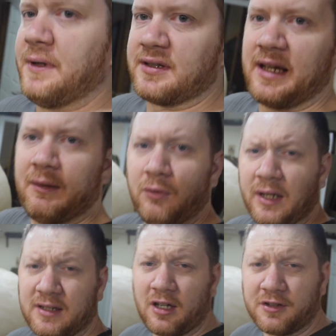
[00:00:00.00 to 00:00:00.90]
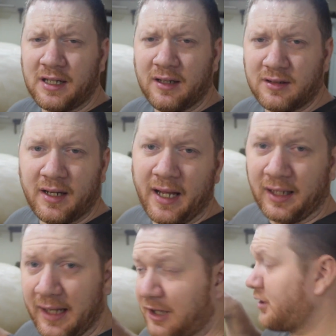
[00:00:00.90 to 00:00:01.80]
is that when it's all said and done I
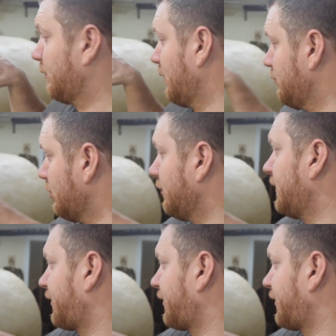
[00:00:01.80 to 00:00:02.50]
can actually remove the